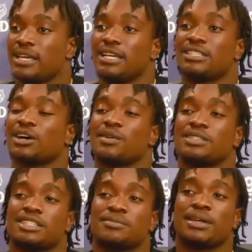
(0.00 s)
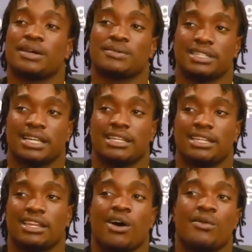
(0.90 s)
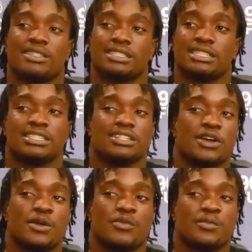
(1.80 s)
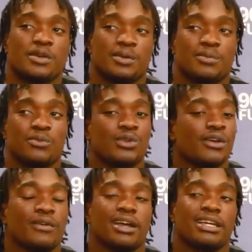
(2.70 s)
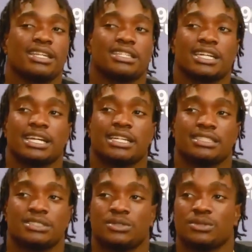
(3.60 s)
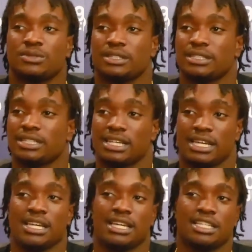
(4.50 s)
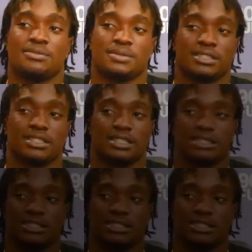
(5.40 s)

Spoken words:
it's always good playing with Jalen and always good to learn from him whenever I can get a chance to, and it's been good.